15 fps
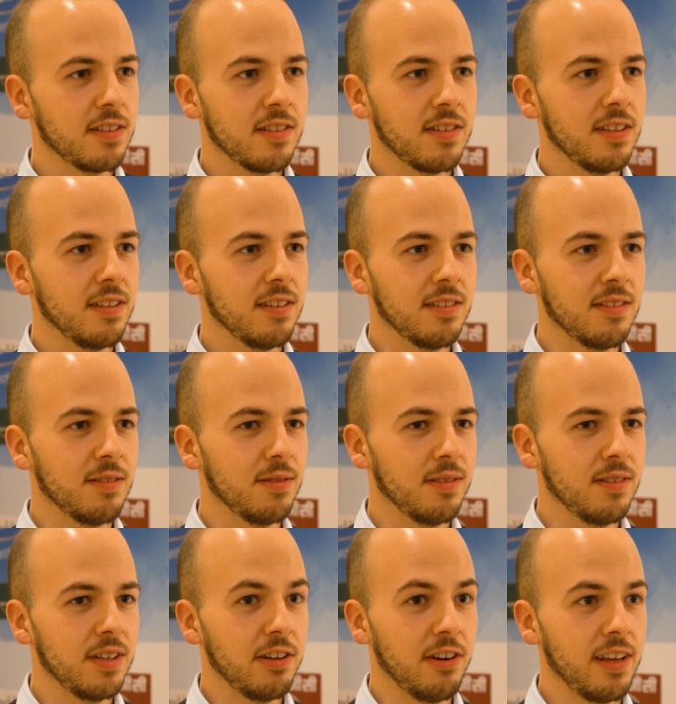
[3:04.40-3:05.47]
16s
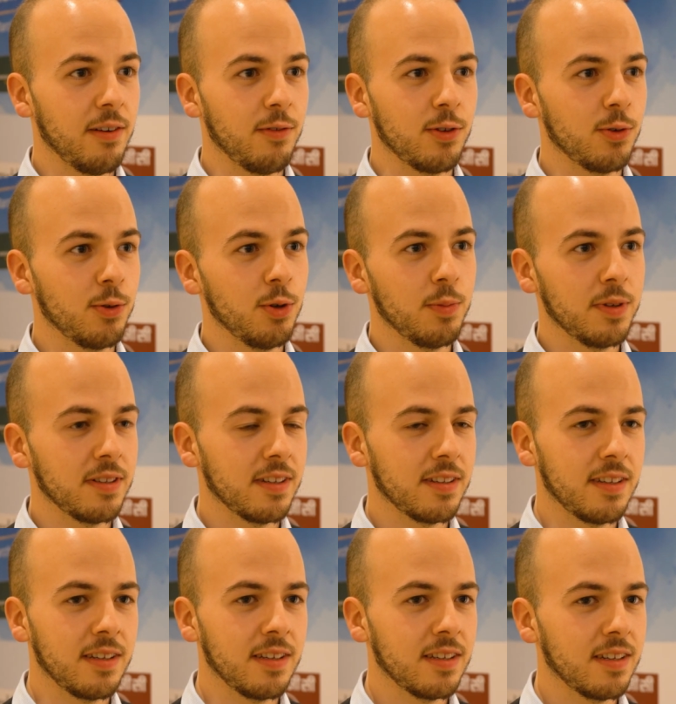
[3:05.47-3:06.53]
nearly every tournament, I
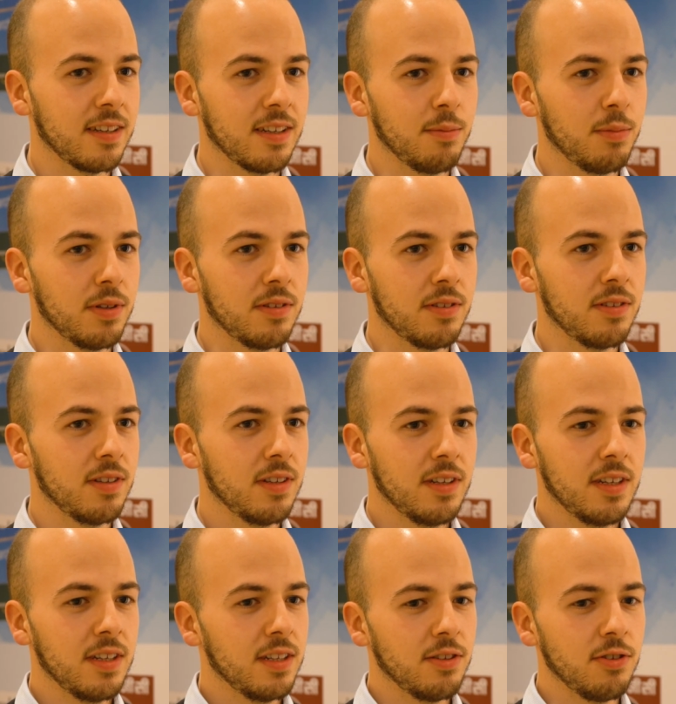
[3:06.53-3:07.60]
think. But
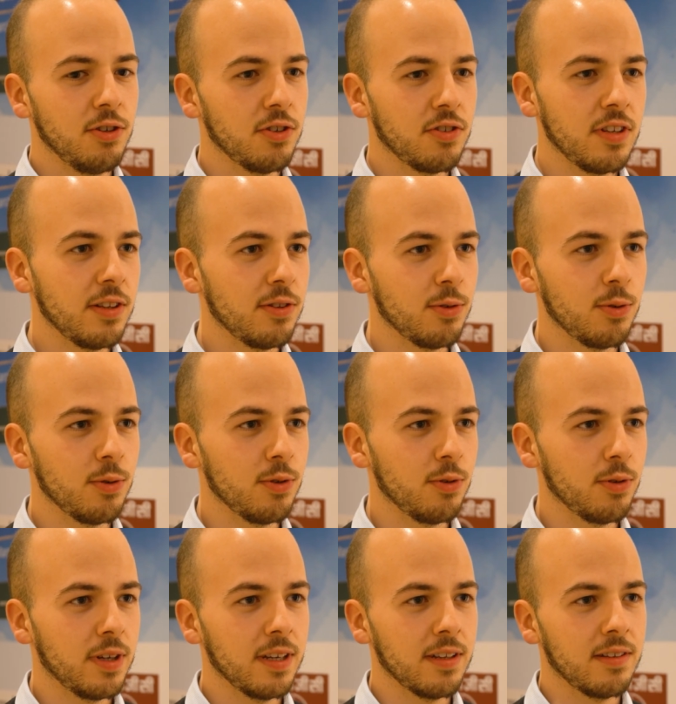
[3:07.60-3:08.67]
you just need to
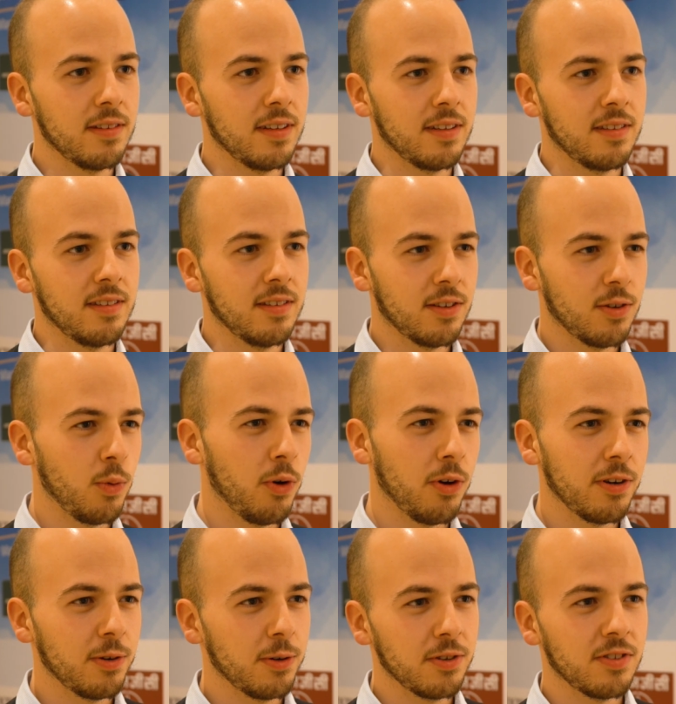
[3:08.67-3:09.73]
get that
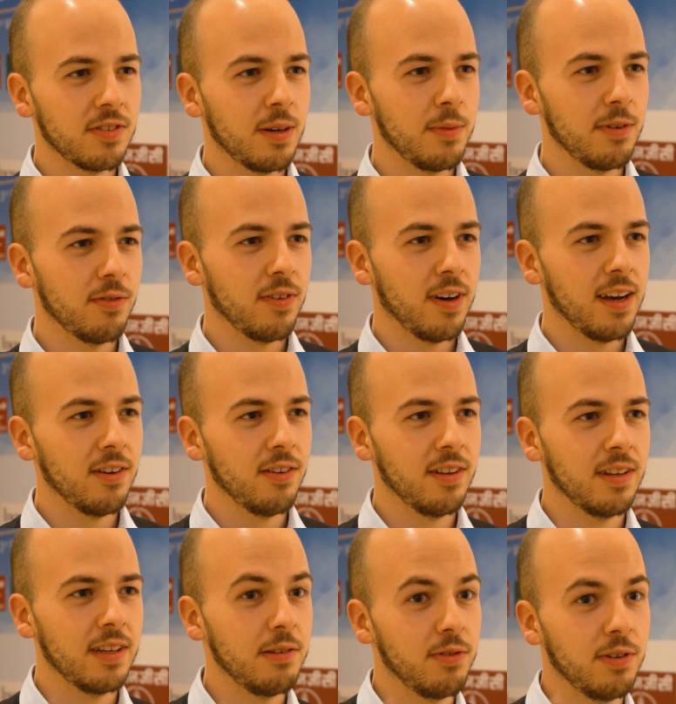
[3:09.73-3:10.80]
quarter or semi-final
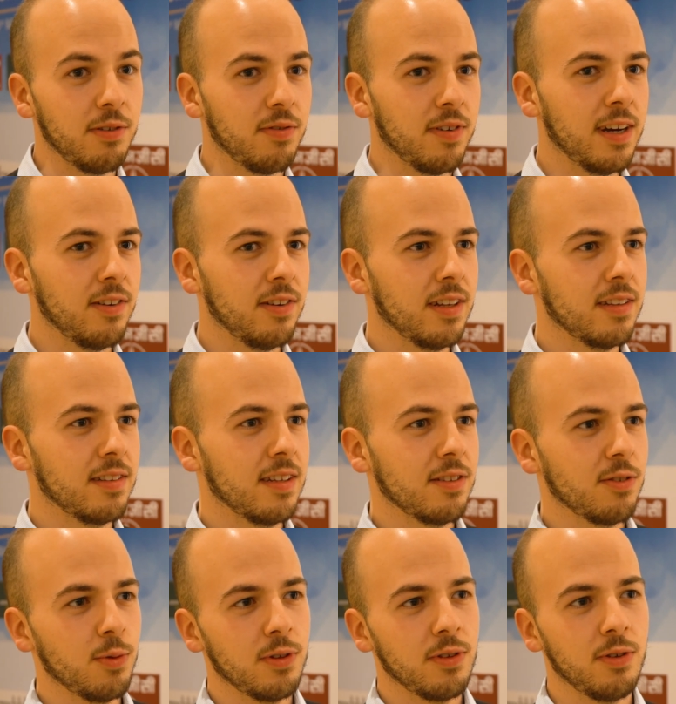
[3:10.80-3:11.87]
and even a final.
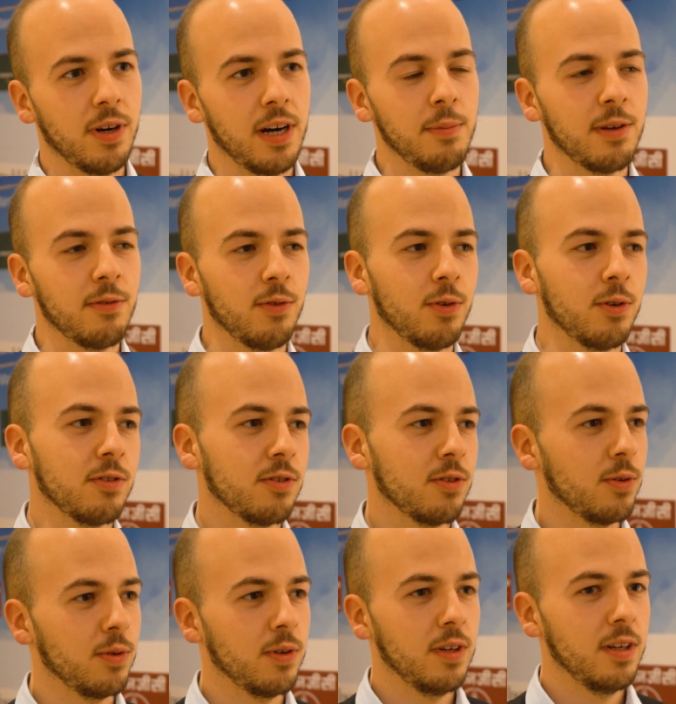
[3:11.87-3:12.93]
That's what you're aiming for.
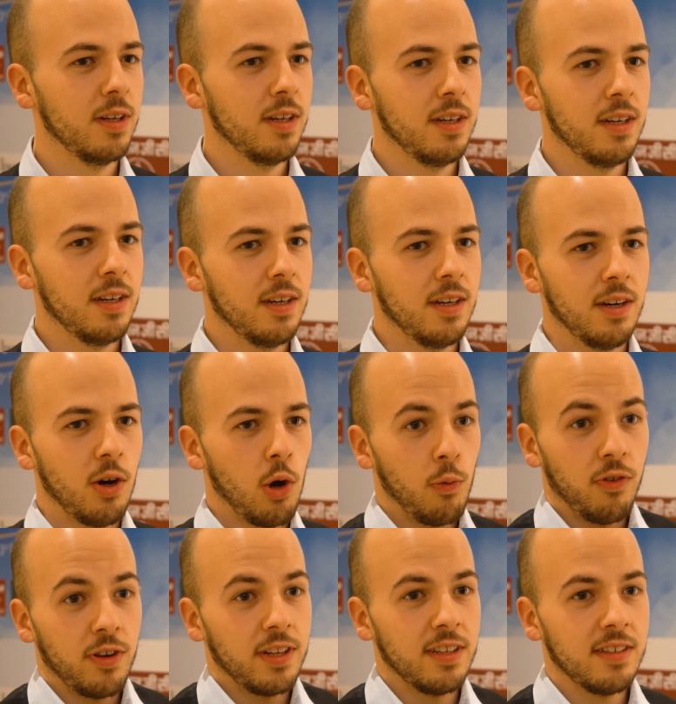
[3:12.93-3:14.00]
So
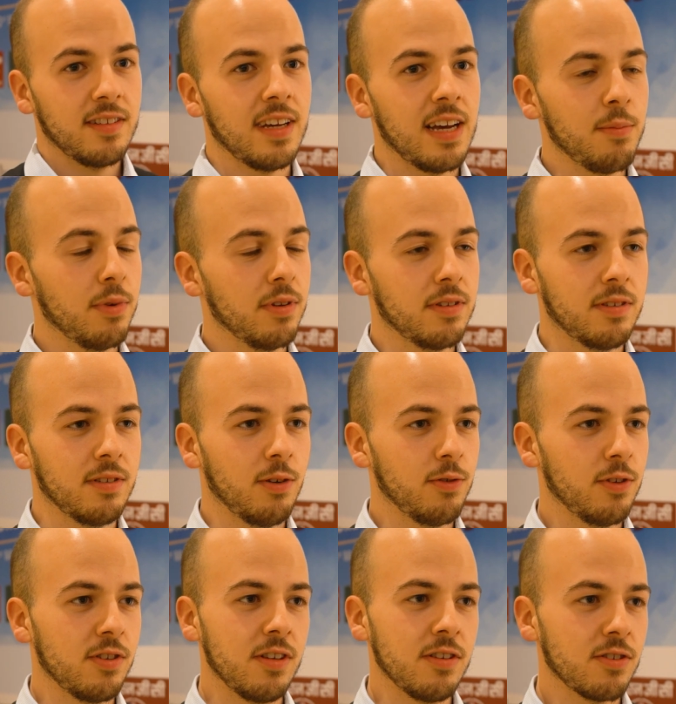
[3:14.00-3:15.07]
hopefully this time. But
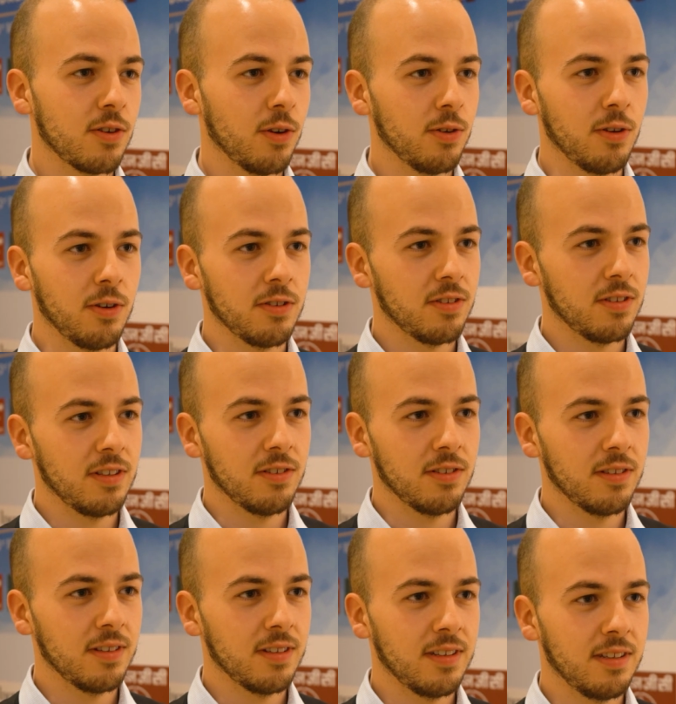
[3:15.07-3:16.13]
obviously Scott Donaldson
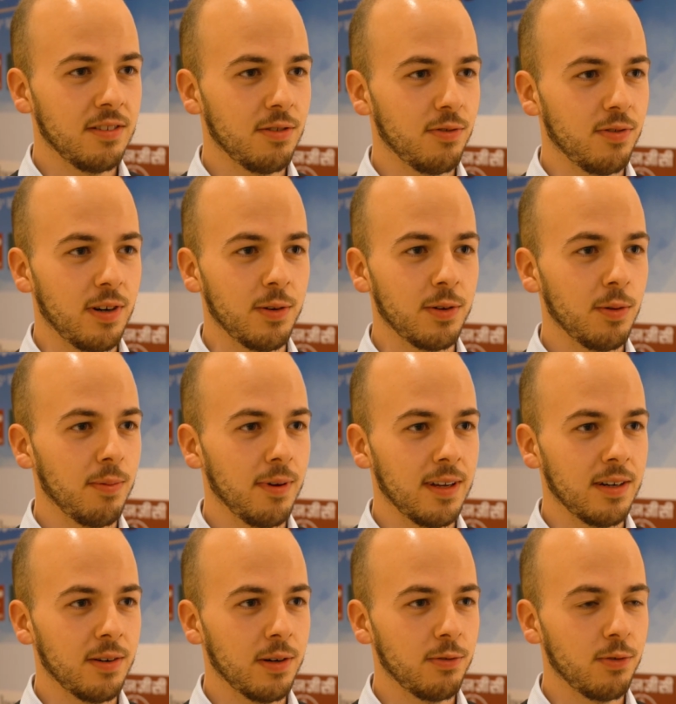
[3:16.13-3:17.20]
is a very good
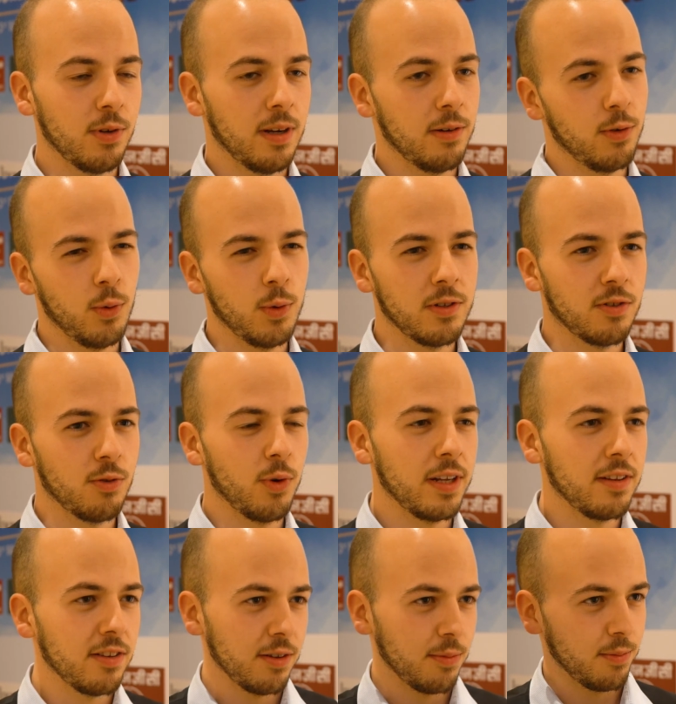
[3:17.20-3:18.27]
player. I've always
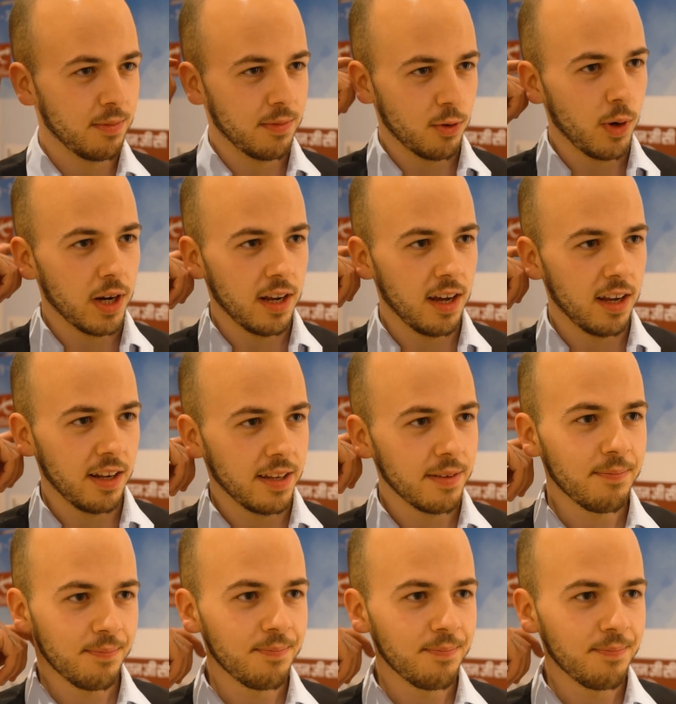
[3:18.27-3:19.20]
rated him quite highly.